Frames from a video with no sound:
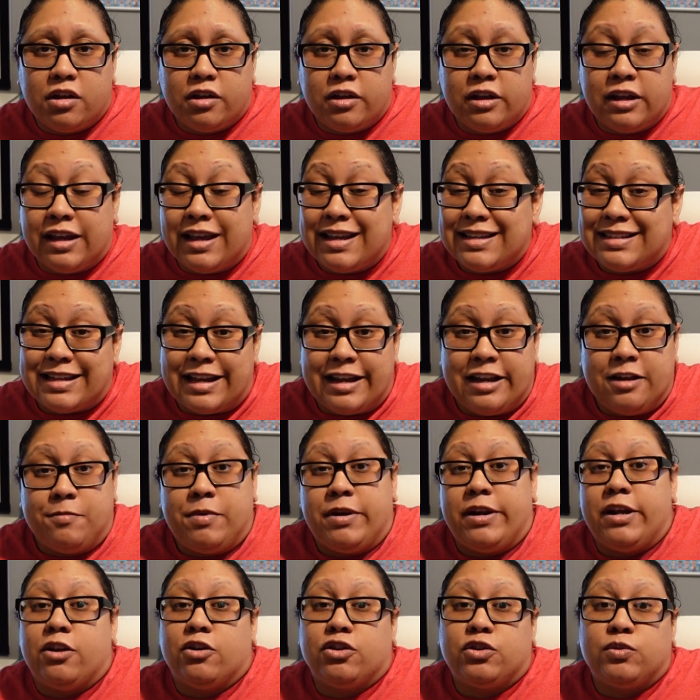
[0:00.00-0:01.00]
in case
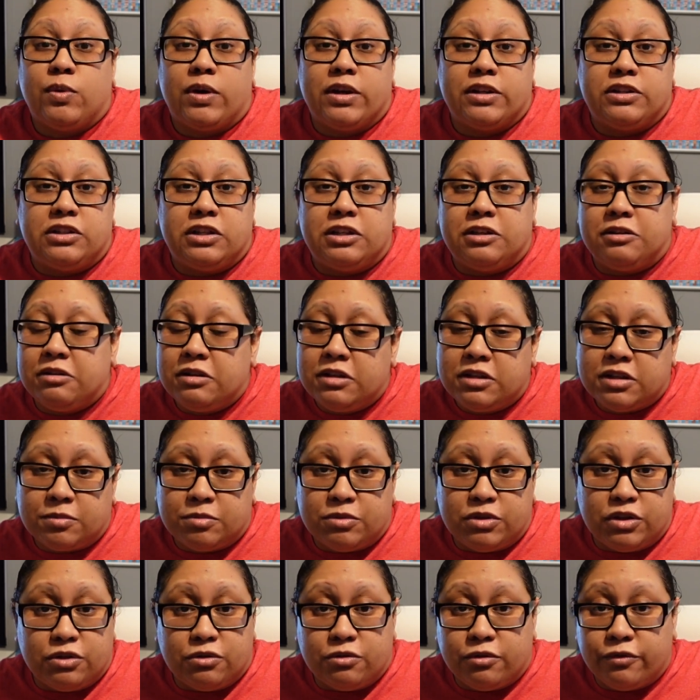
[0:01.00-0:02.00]
anybody else wants it. It's up
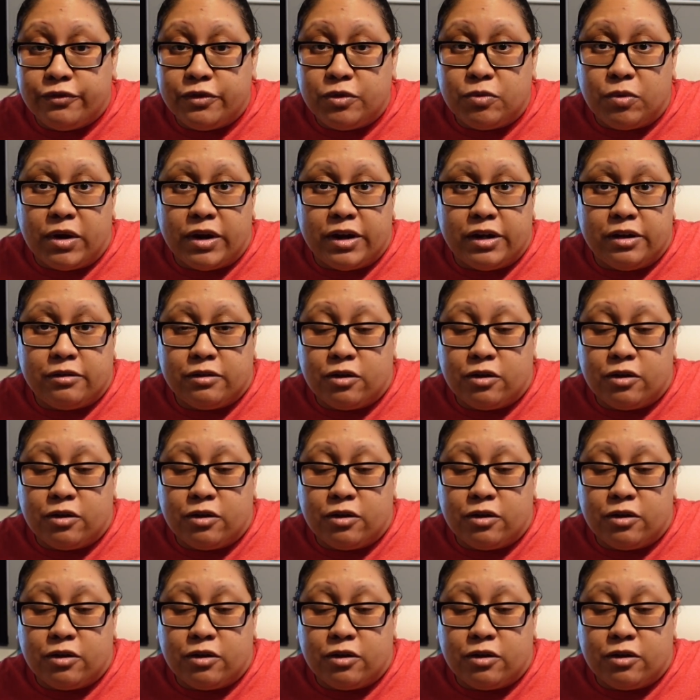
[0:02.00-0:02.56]
to you if you want it.